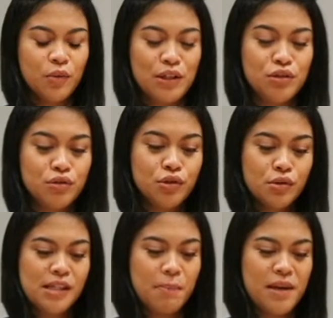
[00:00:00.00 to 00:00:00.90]
when you do
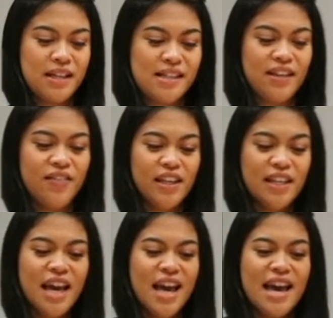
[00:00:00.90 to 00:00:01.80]
submit a
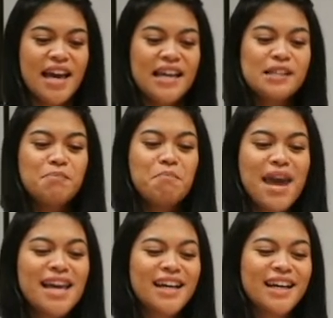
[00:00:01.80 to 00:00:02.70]
CV is
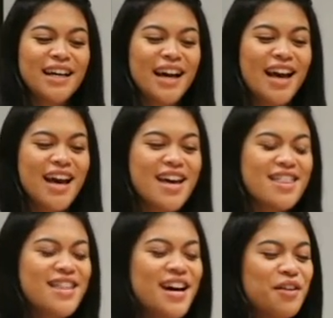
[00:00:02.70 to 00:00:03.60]
make
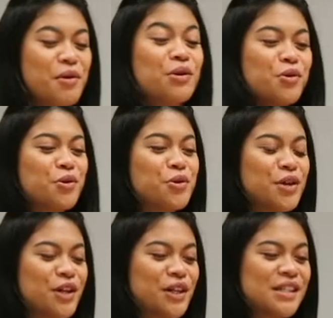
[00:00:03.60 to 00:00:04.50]
the
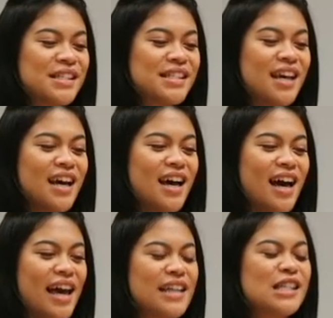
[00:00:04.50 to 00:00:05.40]
recruiter's
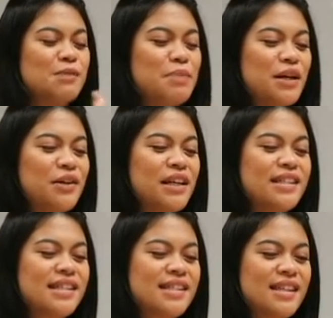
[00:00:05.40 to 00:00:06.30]

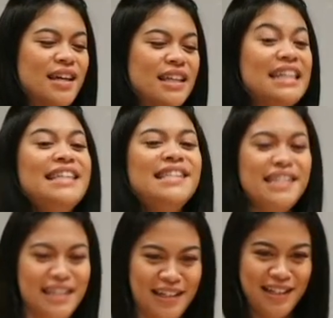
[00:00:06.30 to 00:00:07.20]
experience
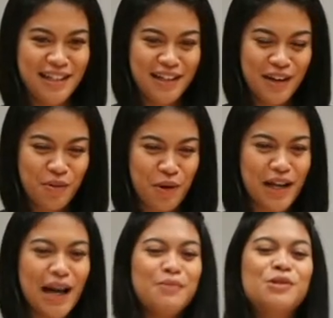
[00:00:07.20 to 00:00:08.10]
easy when
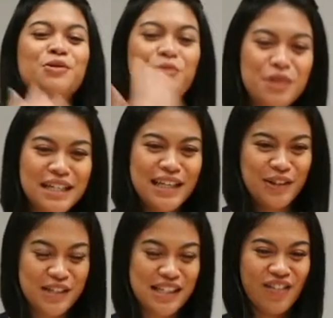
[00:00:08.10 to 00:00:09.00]
it comes to reading
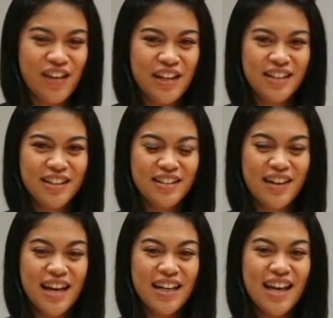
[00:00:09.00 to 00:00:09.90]
your CV,
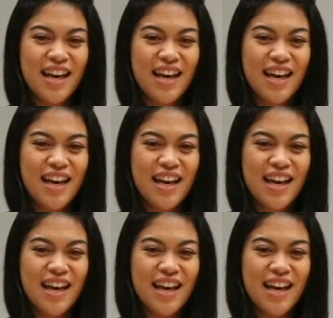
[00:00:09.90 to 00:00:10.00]
right?